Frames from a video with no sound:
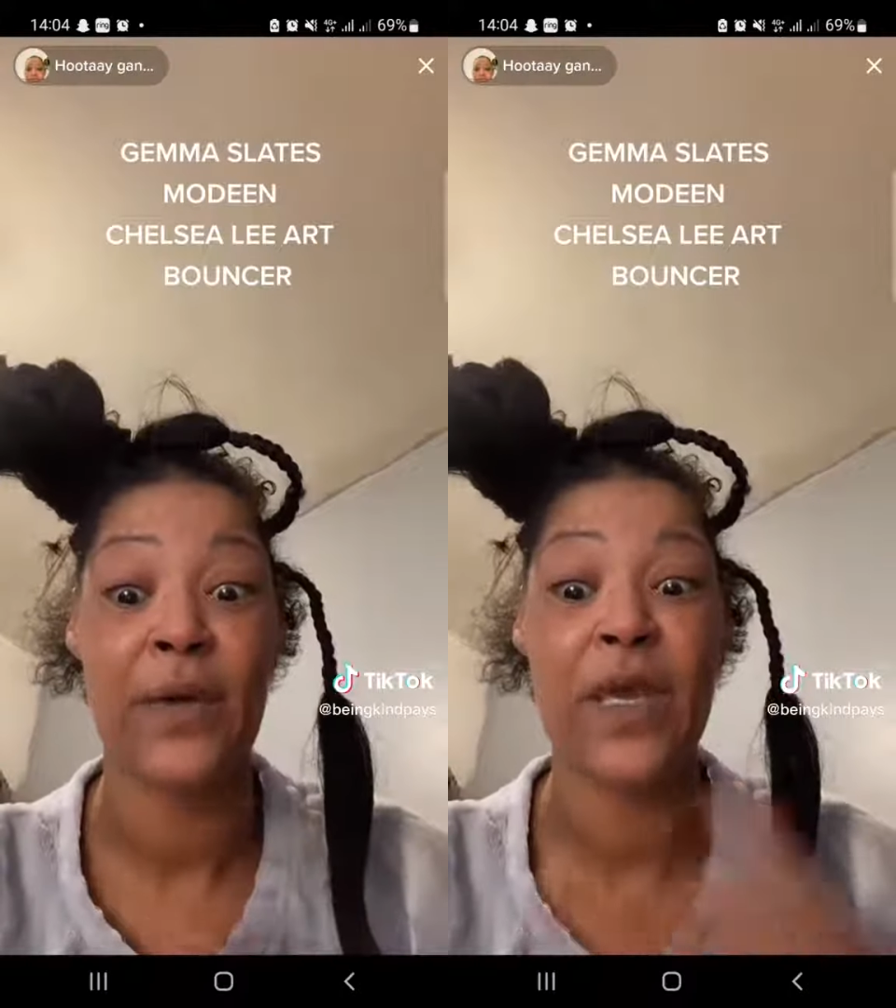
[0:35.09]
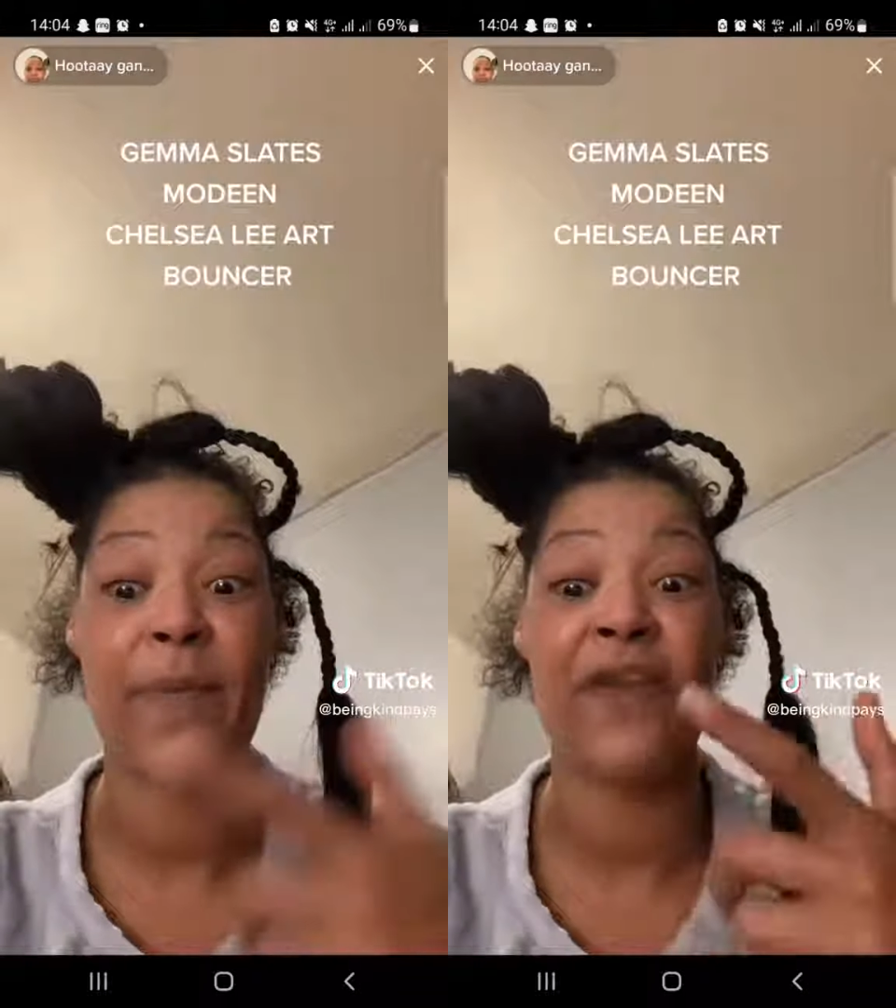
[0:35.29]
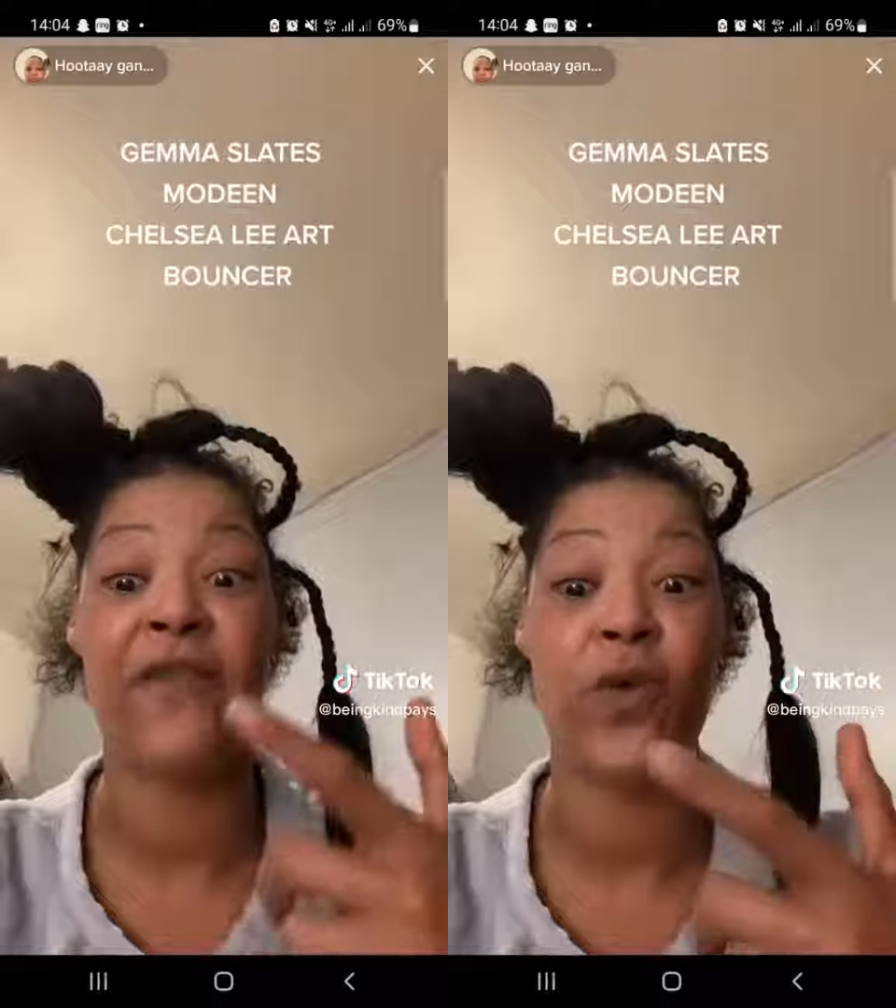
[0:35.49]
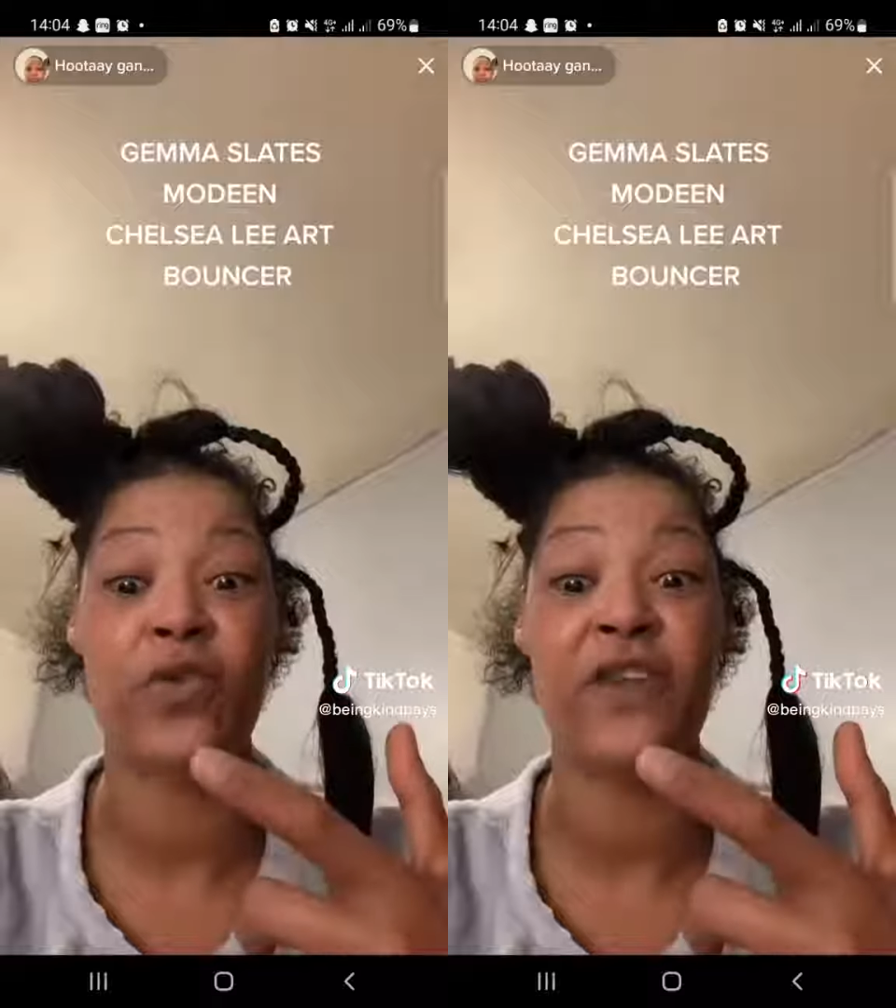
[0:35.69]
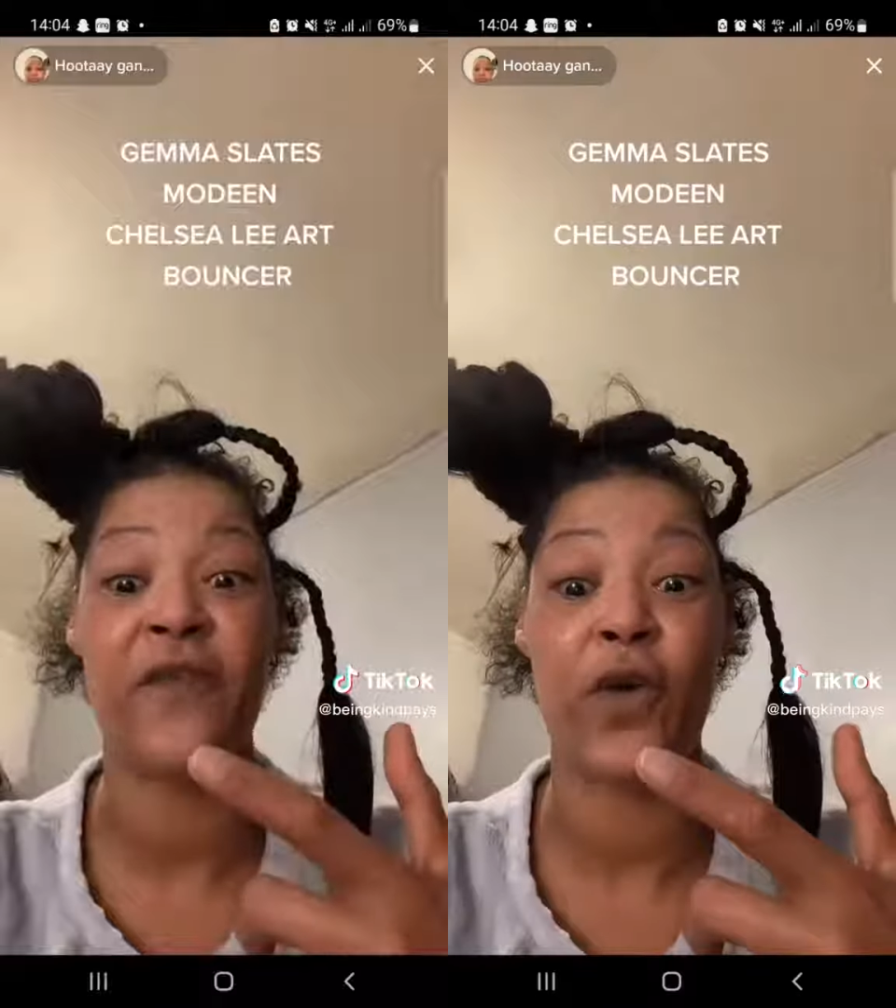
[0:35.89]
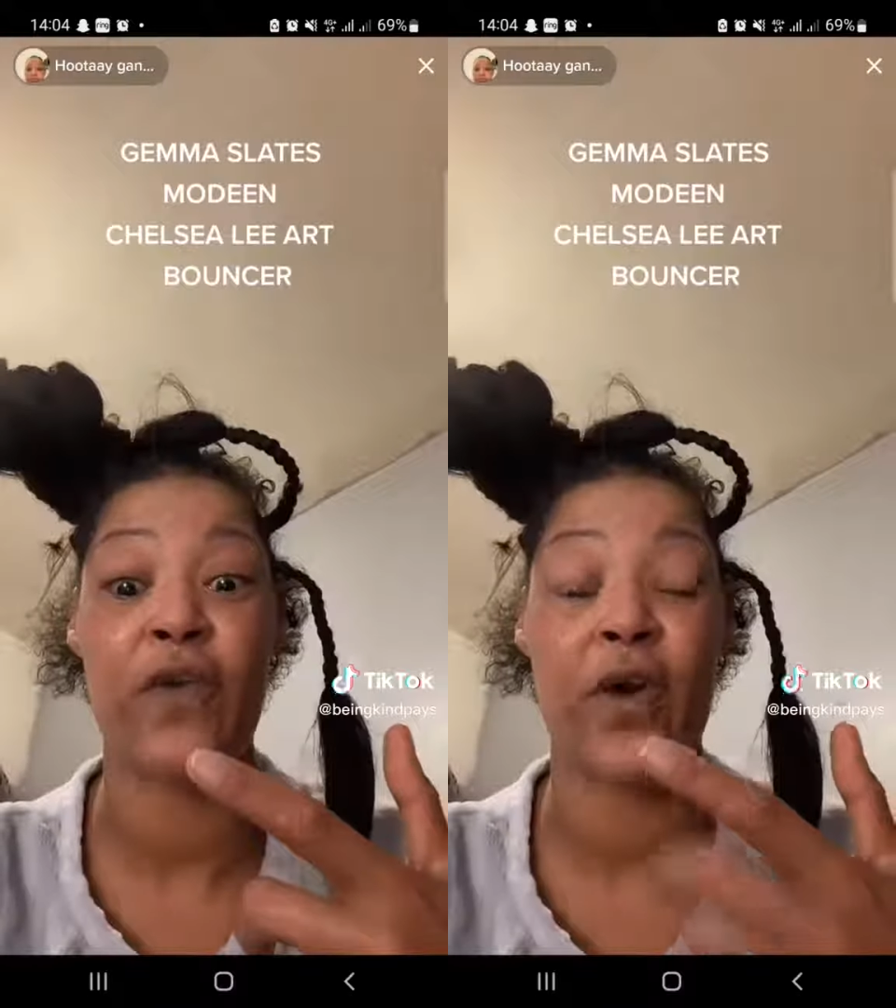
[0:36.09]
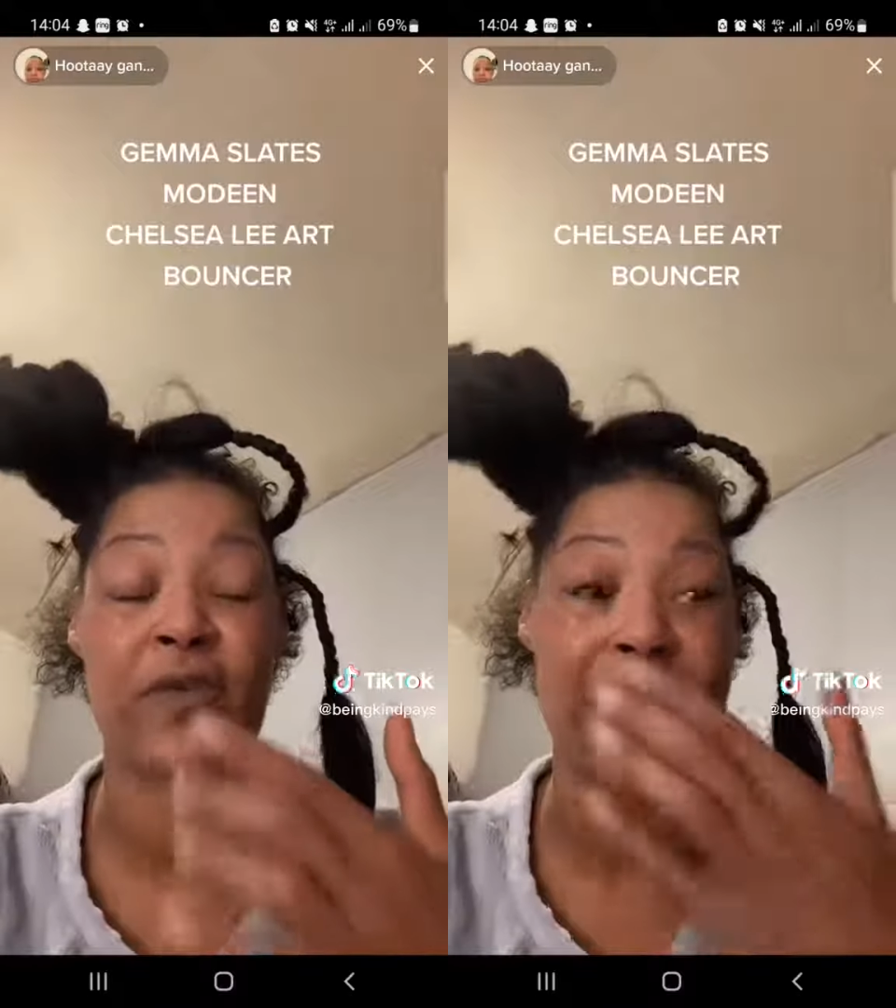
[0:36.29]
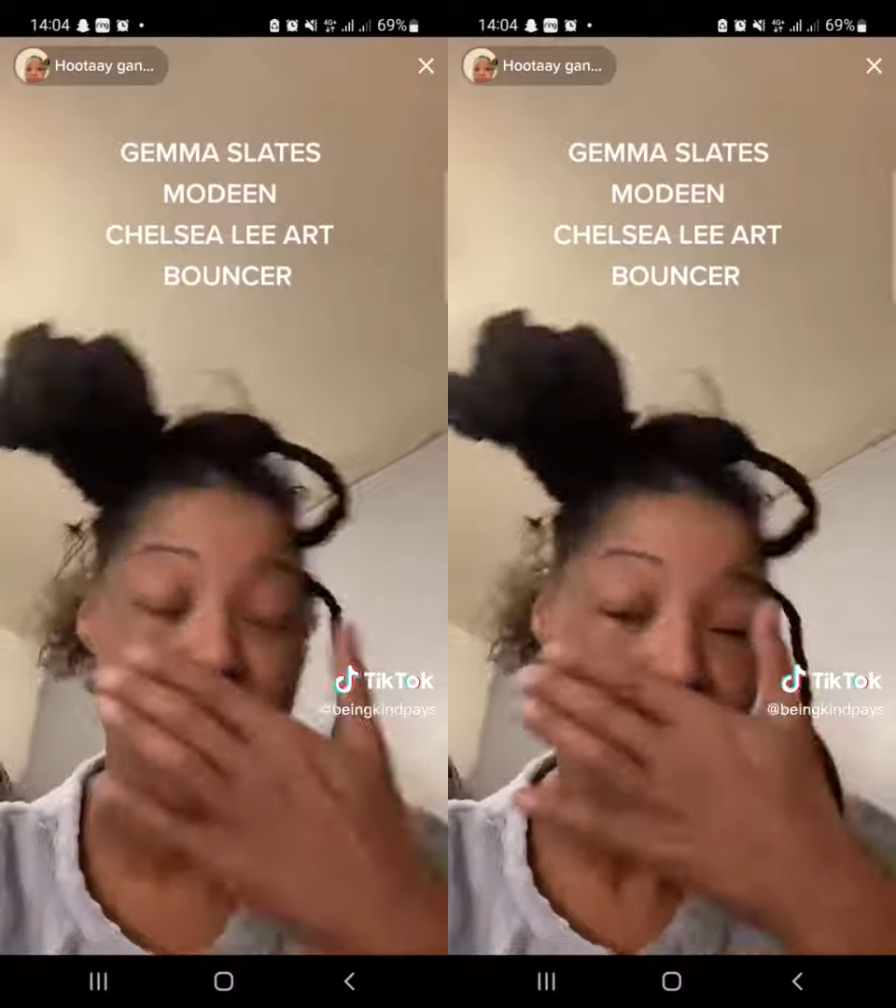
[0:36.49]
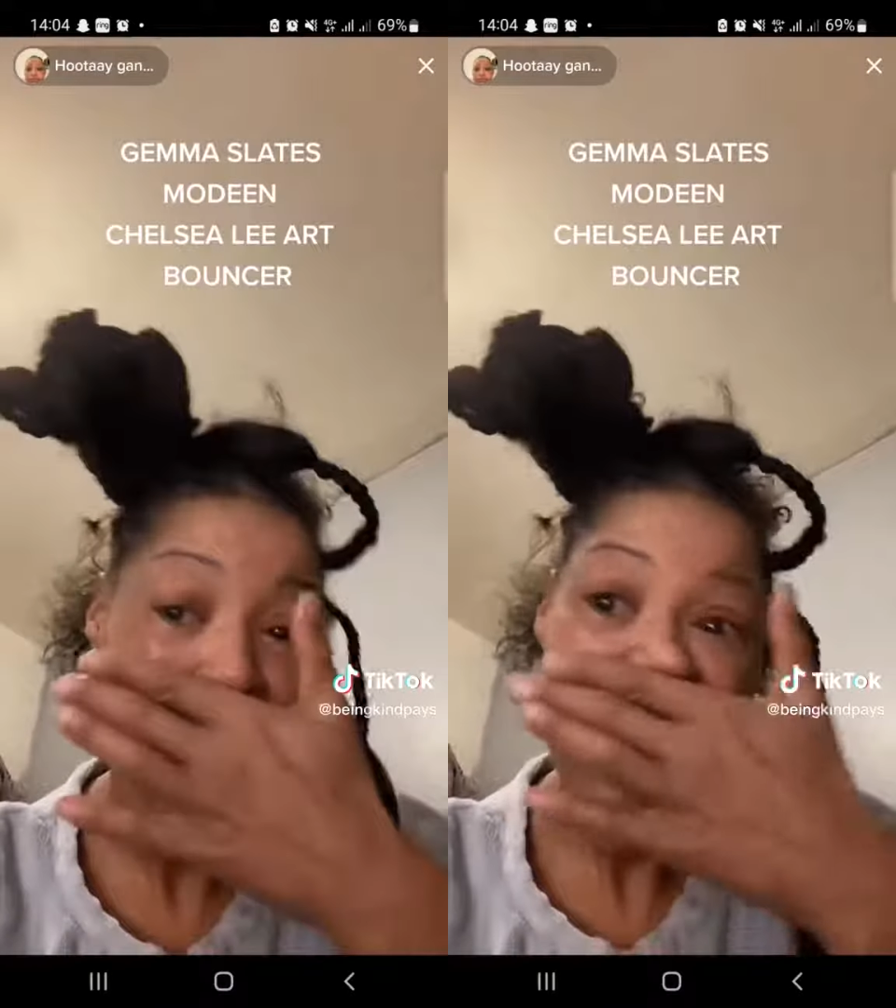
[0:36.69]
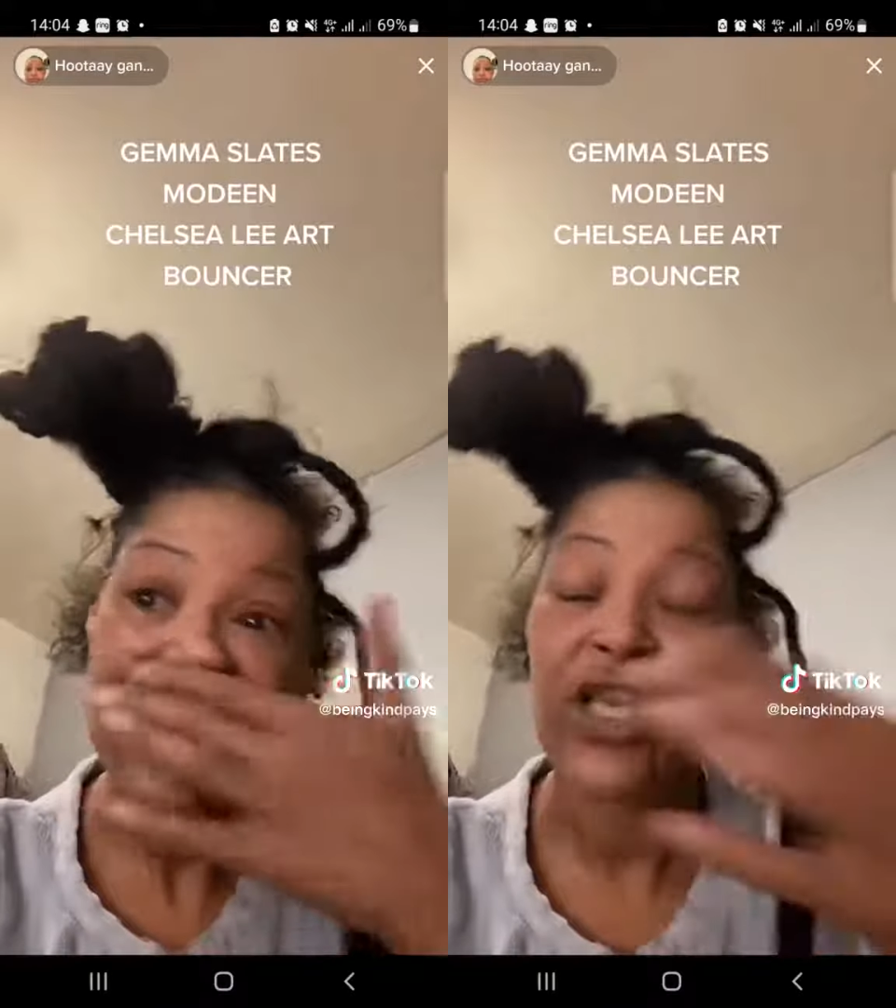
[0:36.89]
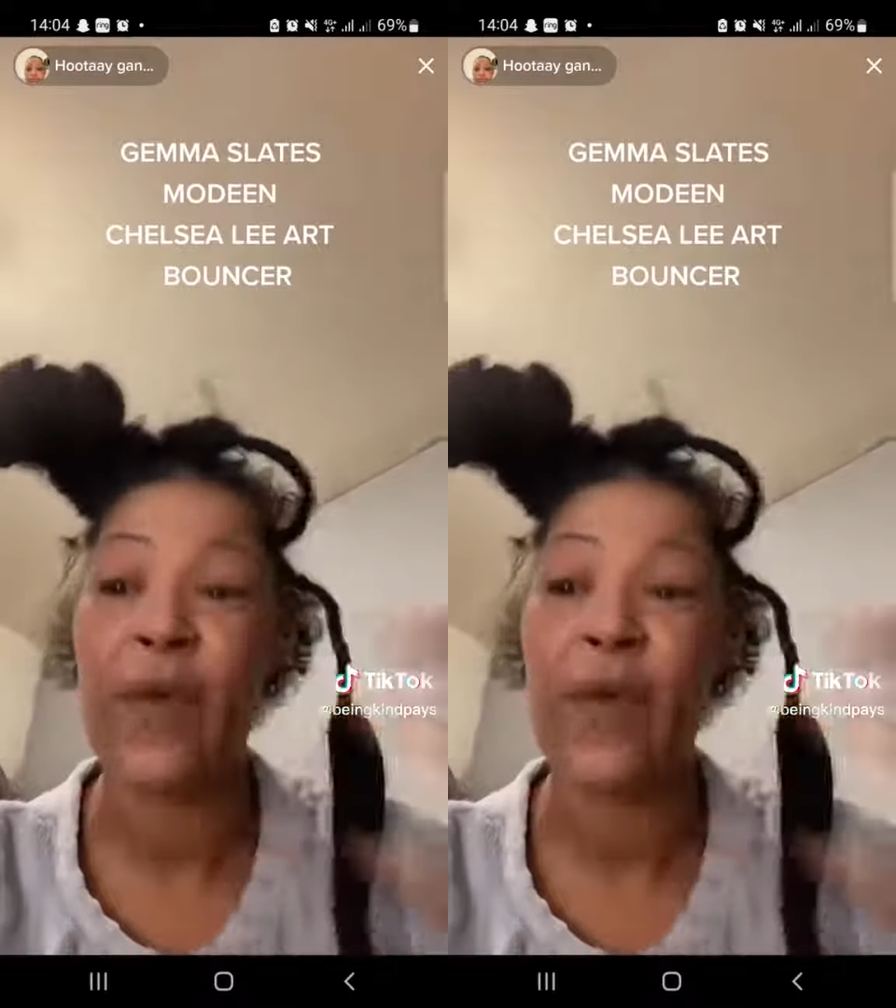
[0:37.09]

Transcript: You big 44 year old self.